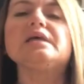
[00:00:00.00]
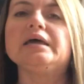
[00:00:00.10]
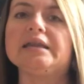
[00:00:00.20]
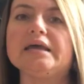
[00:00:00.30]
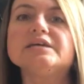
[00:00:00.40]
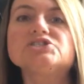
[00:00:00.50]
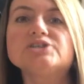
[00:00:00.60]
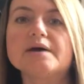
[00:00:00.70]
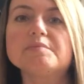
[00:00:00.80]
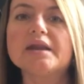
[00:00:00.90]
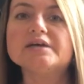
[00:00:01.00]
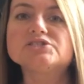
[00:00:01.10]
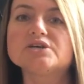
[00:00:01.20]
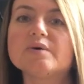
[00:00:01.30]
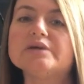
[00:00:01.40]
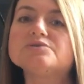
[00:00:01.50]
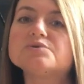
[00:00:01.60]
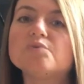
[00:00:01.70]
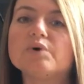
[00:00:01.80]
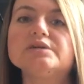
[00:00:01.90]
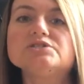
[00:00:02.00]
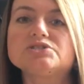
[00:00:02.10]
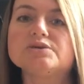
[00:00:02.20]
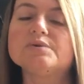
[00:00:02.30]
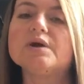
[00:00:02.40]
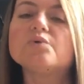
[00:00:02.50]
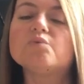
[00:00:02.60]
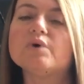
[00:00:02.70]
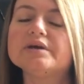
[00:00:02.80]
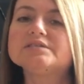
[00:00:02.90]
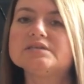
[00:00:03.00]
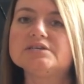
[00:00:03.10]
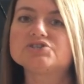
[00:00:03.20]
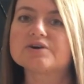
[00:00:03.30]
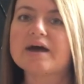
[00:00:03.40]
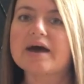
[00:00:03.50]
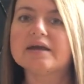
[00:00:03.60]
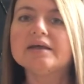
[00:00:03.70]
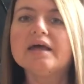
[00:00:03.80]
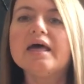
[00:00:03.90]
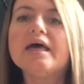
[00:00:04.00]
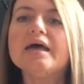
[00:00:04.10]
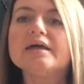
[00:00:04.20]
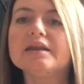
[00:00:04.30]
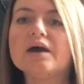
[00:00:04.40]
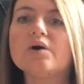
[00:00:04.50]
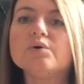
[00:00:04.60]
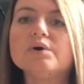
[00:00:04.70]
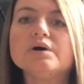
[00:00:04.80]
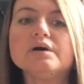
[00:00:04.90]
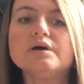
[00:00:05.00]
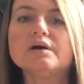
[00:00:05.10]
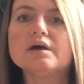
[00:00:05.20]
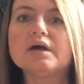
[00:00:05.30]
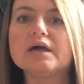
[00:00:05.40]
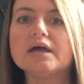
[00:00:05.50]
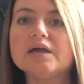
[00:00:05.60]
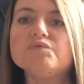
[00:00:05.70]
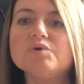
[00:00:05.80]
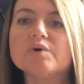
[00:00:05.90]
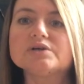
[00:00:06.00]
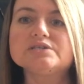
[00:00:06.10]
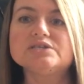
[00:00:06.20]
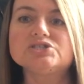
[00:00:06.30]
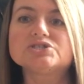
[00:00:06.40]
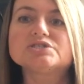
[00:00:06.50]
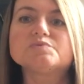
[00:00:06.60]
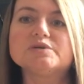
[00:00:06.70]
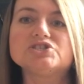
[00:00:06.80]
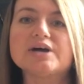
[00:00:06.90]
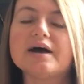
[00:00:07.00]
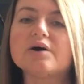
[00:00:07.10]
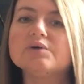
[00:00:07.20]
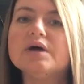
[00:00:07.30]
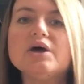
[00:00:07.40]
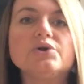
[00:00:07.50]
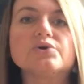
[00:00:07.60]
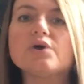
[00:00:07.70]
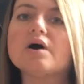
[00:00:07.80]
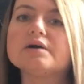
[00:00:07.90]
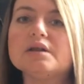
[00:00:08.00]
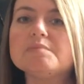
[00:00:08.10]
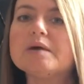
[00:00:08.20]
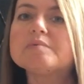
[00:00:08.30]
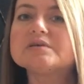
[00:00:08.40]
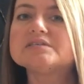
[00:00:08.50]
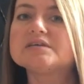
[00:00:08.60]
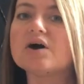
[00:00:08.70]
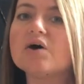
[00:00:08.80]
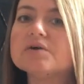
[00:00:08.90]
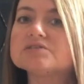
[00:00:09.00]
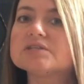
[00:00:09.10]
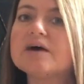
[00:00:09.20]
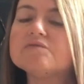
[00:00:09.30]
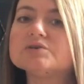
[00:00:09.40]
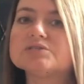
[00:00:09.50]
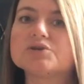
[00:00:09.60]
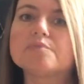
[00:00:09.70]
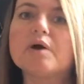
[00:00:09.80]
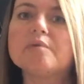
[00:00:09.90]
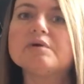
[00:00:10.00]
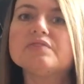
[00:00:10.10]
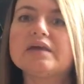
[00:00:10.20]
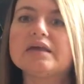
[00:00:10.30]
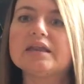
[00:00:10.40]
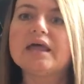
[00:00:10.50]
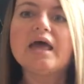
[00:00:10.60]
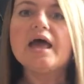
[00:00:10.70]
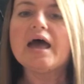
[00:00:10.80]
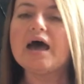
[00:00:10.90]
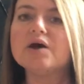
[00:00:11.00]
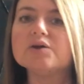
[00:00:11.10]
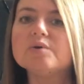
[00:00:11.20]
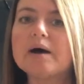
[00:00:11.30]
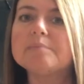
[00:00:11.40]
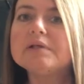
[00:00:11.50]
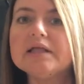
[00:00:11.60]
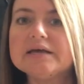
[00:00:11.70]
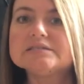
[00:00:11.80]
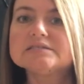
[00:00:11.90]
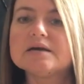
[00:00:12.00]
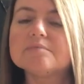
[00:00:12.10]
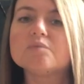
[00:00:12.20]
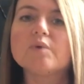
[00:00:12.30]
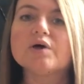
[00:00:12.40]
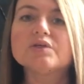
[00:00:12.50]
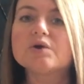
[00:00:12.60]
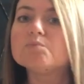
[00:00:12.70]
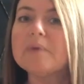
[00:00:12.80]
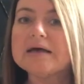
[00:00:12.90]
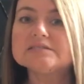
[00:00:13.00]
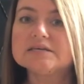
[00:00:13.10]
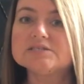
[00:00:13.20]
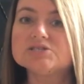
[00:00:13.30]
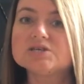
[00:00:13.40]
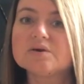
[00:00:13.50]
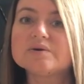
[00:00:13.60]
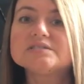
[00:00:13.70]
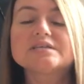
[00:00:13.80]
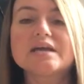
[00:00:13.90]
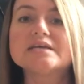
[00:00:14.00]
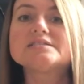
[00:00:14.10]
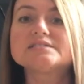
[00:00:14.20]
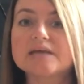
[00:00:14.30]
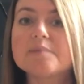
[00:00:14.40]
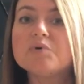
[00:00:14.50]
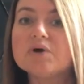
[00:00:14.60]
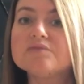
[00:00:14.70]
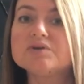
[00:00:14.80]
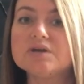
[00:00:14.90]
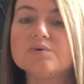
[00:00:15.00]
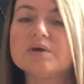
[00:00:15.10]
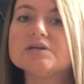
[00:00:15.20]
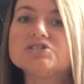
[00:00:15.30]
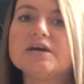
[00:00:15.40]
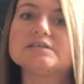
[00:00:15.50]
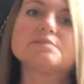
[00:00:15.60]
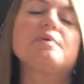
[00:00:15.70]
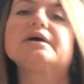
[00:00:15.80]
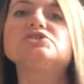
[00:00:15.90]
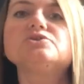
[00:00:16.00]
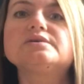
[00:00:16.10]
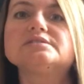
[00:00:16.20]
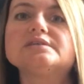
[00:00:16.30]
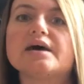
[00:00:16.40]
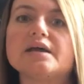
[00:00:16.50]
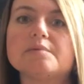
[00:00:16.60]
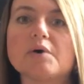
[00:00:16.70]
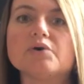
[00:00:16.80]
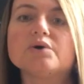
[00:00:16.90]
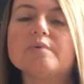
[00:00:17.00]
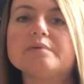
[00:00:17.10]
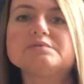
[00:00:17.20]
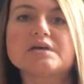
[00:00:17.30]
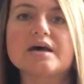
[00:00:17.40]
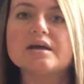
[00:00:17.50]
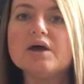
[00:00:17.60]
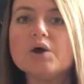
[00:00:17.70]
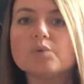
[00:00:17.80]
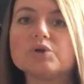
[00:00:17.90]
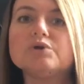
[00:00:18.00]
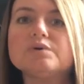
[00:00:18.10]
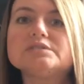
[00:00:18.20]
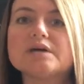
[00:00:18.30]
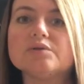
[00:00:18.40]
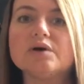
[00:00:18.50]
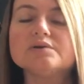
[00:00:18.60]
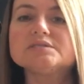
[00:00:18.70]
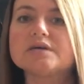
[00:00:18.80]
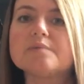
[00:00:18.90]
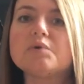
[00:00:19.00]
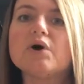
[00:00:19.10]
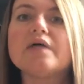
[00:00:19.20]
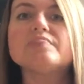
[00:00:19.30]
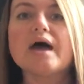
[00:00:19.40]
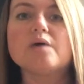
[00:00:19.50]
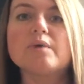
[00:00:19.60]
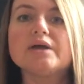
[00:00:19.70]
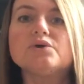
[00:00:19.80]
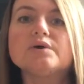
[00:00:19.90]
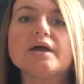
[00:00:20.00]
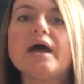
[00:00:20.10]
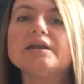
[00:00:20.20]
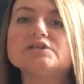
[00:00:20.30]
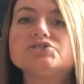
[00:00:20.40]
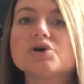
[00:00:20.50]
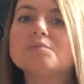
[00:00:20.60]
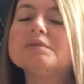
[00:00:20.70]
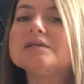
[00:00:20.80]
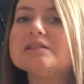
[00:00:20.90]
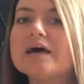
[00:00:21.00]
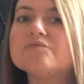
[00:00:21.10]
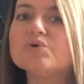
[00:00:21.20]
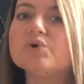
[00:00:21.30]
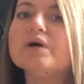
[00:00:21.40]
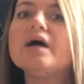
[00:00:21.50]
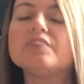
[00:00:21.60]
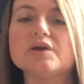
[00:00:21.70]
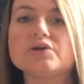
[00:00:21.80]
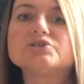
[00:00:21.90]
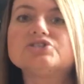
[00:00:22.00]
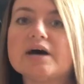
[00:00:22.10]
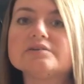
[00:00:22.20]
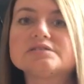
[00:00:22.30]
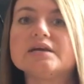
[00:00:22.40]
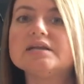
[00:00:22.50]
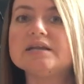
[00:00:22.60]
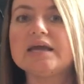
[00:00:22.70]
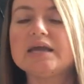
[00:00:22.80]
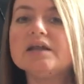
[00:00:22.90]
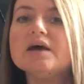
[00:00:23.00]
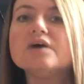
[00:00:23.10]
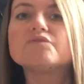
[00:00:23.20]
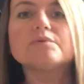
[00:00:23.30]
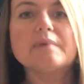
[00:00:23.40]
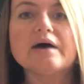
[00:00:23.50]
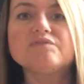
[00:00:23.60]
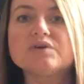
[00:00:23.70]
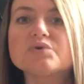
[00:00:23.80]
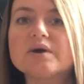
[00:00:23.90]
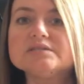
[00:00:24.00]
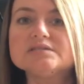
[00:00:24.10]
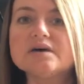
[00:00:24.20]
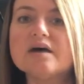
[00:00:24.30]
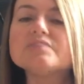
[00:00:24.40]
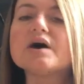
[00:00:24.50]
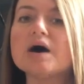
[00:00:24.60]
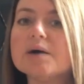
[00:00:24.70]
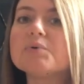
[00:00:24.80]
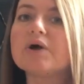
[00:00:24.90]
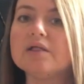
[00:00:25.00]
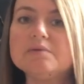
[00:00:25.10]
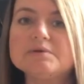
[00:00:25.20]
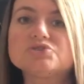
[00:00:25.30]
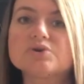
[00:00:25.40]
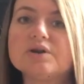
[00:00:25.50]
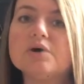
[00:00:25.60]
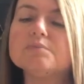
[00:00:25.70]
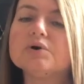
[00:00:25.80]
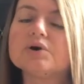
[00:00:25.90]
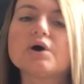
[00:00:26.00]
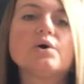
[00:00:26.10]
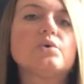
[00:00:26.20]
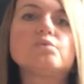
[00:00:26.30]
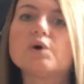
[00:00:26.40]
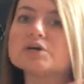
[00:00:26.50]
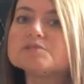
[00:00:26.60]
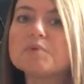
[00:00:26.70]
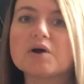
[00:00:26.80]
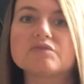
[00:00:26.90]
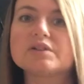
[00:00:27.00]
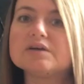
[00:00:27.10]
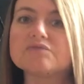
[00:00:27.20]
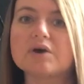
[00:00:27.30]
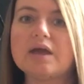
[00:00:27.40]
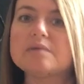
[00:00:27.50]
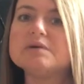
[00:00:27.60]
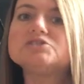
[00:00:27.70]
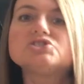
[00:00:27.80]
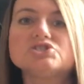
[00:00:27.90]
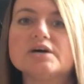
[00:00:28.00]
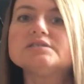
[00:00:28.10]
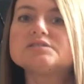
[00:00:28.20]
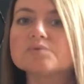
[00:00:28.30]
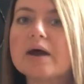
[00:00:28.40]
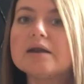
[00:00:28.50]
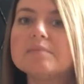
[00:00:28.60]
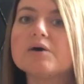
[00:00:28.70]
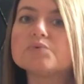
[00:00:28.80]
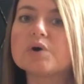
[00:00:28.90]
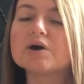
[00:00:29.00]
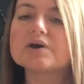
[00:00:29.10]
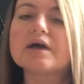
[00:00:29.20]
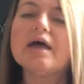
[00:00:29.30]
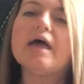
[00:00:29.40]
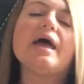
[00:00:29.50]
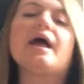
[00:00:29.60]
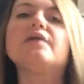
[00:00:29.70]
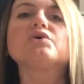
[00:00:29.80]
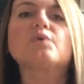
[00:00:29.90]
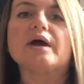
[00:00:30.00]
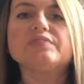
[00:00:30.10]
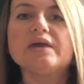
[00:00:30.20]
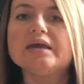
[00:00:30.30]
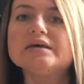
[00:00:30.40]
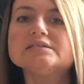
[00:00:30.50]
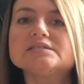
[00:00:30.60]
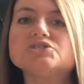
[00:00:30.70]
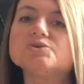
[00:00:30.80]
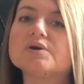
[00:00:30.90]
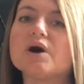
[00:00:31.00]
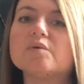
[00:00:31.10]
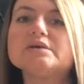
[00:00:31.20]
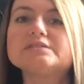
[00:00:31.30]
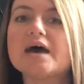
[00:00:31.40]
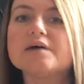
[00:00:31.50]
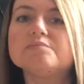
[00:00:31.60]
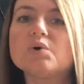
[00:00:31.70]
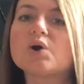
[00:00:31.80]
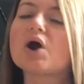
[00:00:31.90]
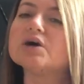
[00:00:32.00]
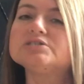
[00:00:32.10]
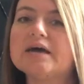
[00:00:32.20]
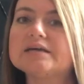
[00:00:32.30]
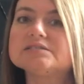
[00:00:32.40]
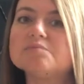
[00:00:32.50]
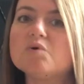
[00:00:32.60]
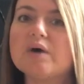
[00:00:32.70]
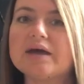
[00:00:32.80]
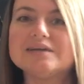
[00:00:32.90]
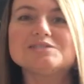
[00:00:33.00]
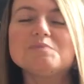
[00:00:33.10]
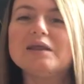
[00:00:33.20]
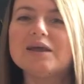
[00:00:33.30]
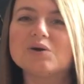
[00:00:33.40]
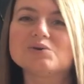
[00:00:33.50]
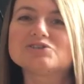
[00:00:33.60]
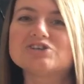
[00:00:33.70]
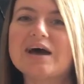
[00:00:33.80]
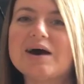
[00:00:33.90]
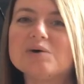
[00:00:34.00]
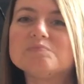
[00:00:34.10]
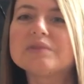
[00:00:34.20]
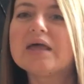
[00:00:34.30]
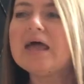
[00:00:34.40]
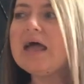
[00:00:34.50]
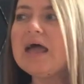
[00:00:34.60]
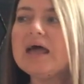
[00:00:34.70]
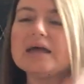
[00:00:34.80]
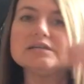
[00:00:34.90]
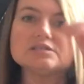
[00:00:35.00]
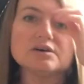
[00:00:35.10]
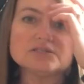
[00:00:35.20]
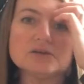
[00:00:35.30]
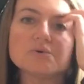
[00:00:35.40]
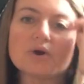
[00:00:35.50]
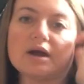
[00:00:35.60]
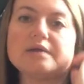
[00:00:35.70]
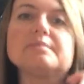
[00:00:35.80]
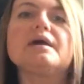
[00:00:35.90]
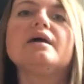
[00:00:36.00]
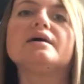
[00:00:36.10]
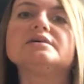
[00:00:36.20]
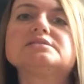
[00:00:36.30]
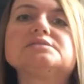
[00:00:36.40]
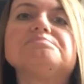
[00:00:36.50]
And each time that I do the one student, one teacher guide. Now, if you are teaching just one child, you're not going to be able to see all those levels, and you're probably thinking, how do I place him? Well, the best thing to do is to get a sample of the unit. She has a place you can sign up on her website where you can download a sample, and that way you can kind of determine the level that your child's going to need. For my 5th grade son, the upper elementary notebook works perfectly for him. It's just the right amount of work, and the great thing is you could always add more or take some away depending on your child. It's also great because